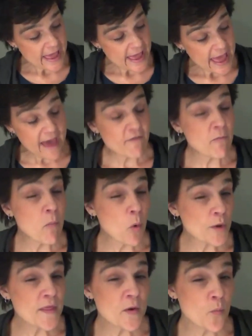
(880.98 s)
have
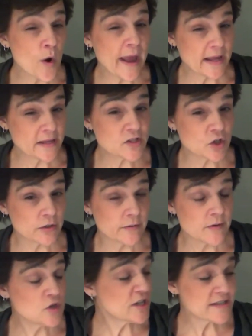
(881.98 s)
more than one answer.
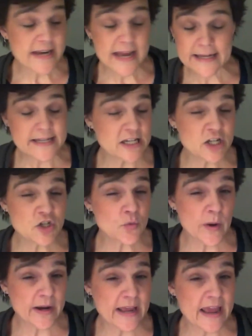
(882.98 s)
Just 19 and
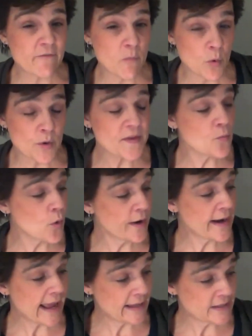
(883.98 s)
20 have more than
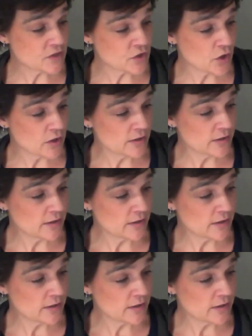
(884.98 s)
one answer.